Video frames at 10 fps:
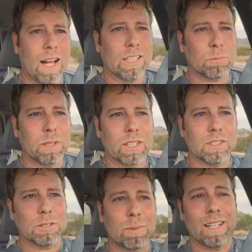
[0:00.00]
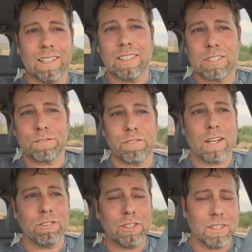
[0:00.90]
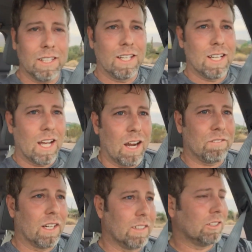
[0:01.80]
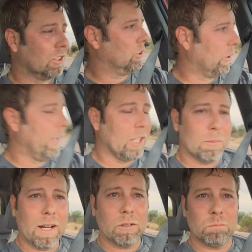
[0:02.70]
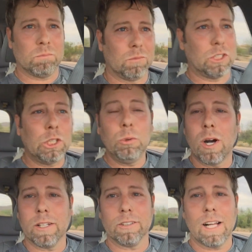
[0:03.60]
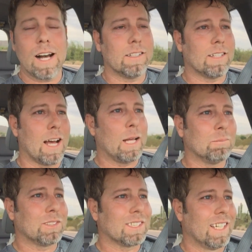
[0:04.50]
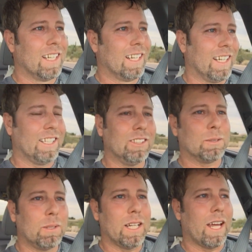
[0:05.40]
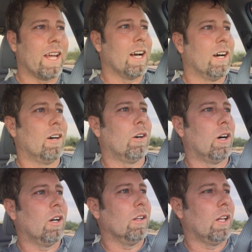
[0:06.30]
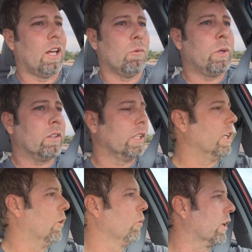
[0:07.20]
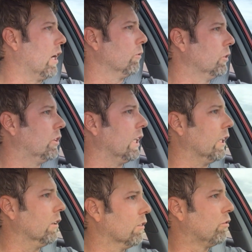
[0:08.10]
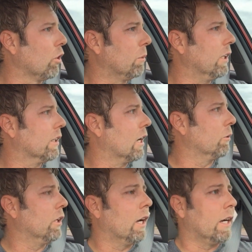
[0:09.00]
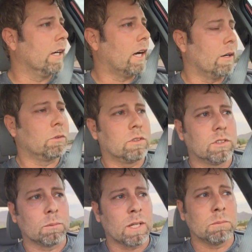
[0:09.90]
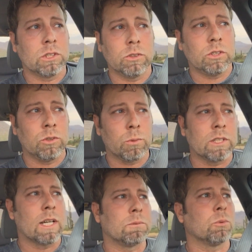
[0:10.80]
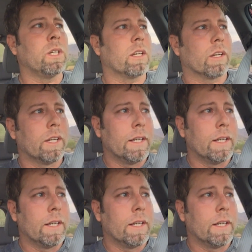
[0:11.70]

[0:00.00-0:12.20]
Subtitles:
last because it's my least favorite. I've done this trail about 200 odd times. It used to be a weekly workout routine for me that I would sometimes do it 2-3 times a week.